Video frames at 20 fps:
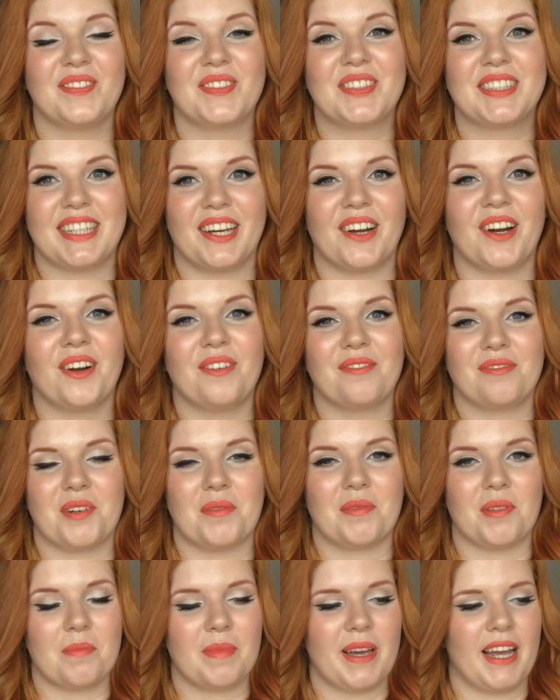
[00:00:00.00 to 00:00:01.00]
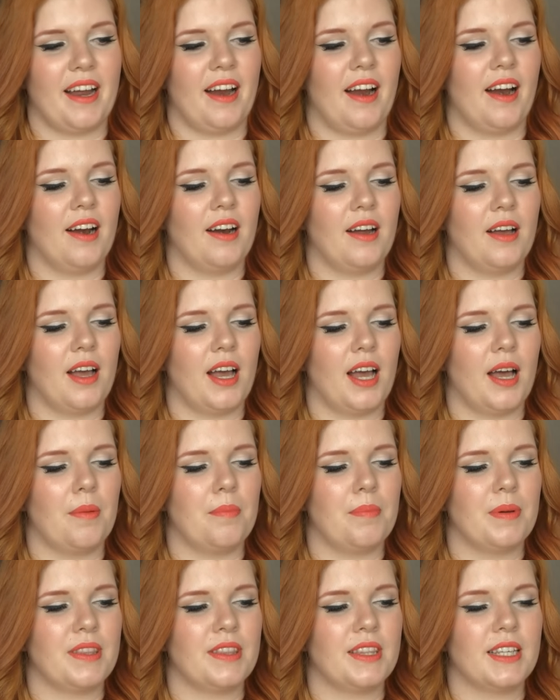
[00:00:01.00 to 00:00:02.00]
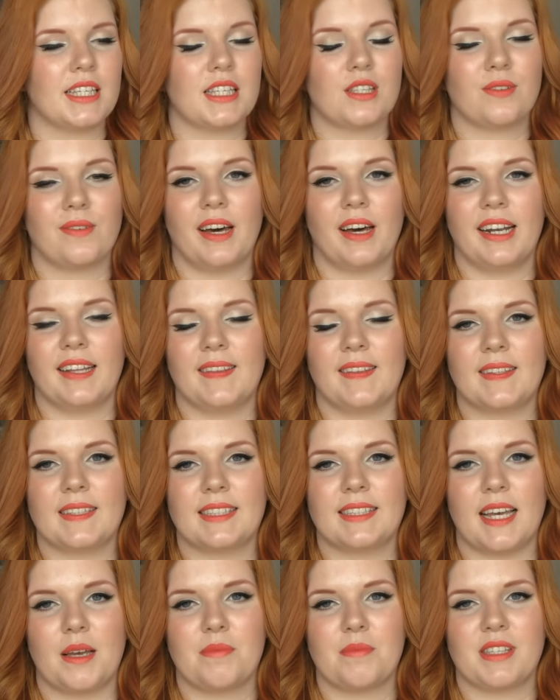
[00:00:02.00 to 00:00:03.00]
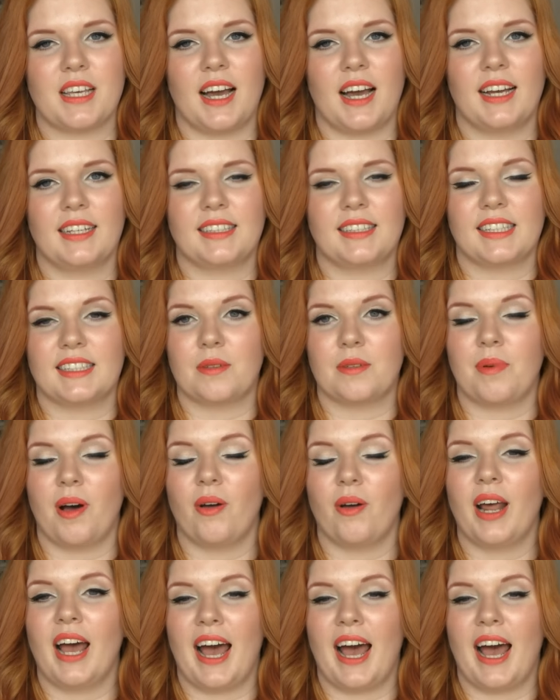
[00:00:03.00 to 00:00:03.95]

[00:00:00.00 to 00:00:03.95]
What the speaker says: serum from La Mer, but this one in the same size is about